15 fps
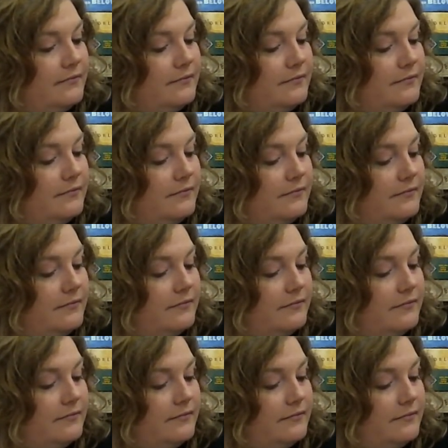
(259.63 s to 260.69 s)

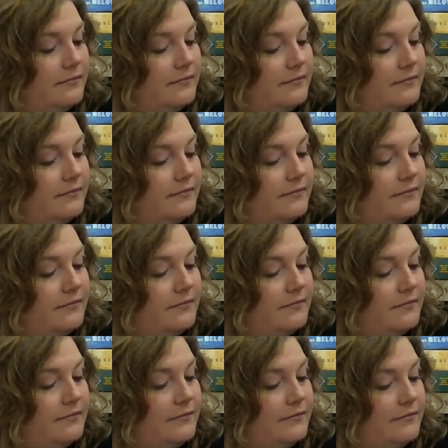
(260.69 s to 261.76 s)

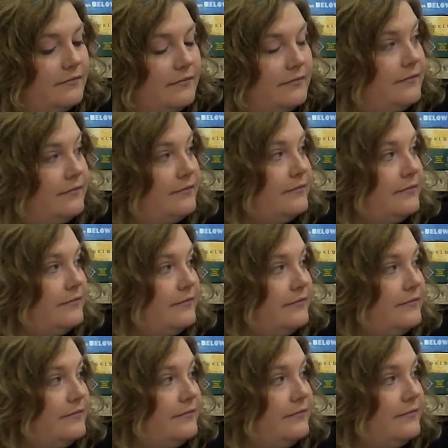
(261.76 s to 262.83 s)

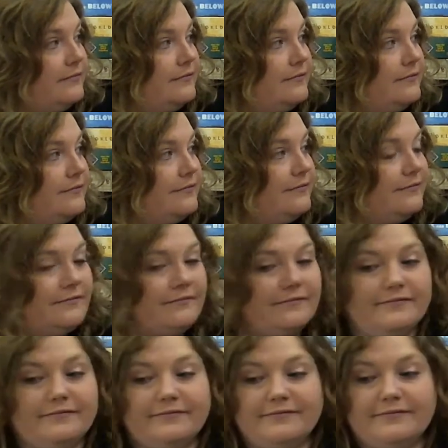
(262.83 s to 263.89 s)

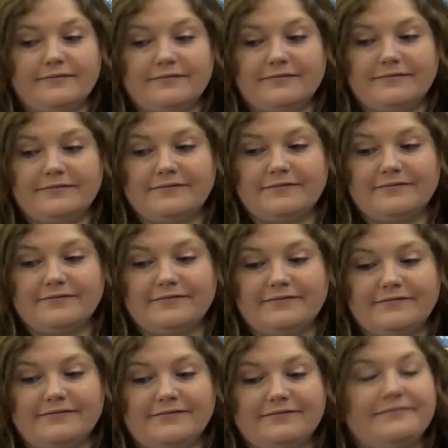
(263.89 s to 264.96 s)

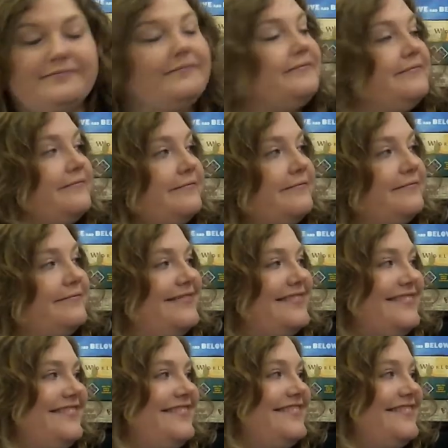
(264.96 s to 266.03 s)

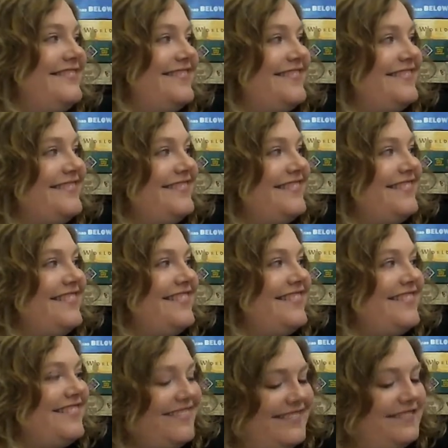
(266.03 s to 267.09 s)

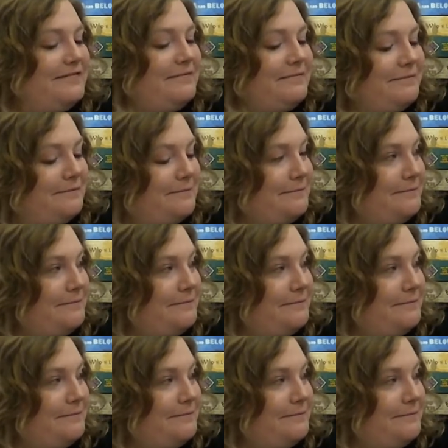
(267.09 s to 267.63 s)
[no speech]